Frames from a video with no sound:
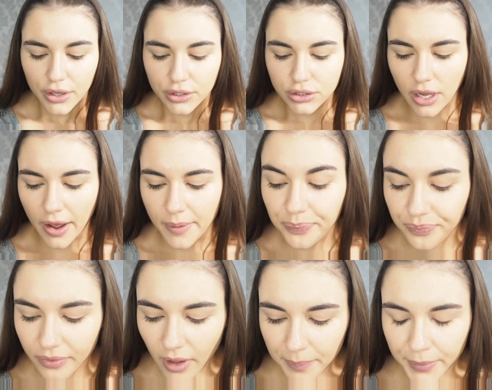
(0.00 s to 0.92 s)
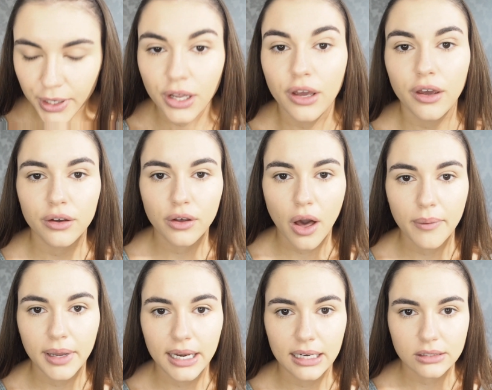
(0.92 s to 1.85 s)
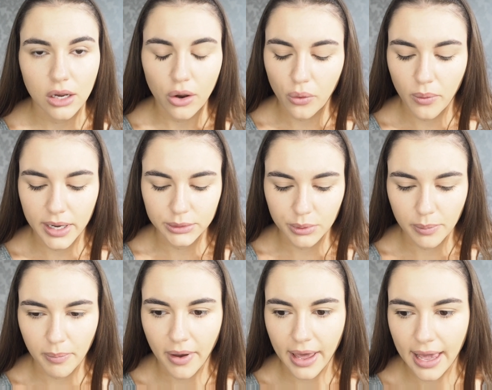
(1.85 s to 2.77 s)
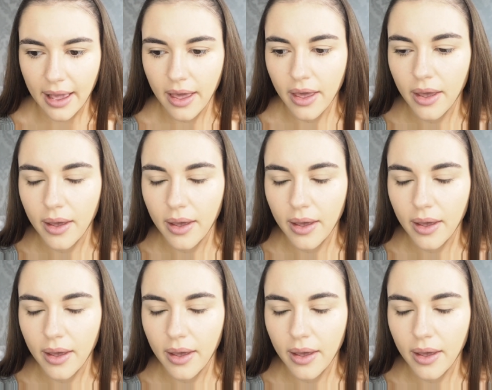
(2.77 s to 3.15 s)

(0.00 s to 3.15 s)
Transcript: So I'm gonna go in as I always with my